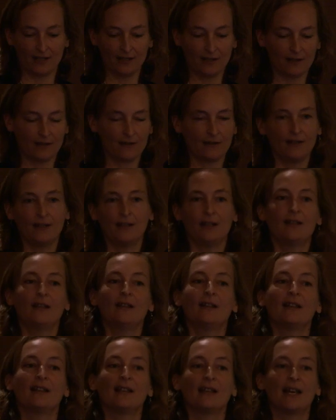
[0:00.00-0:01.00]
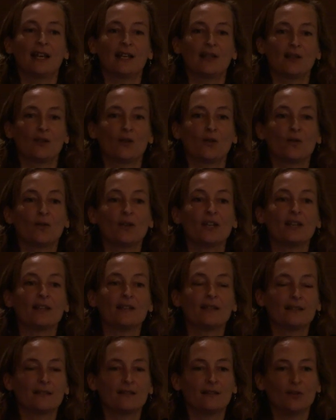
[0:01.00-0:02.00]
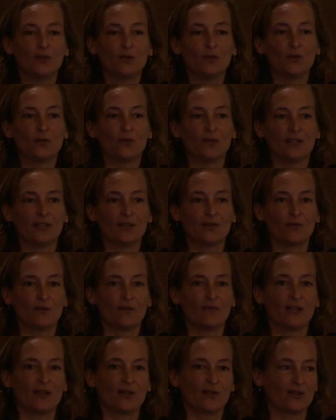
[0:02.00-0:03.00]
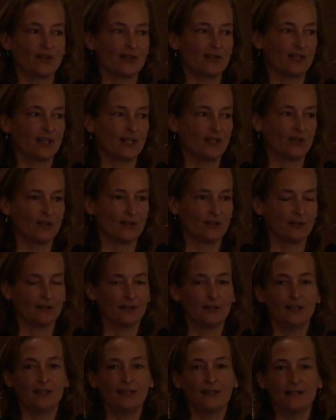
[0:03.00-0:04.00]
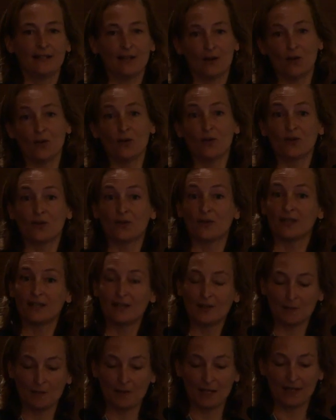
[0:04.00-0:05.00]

is, has increased due to this revascularization. Now, also this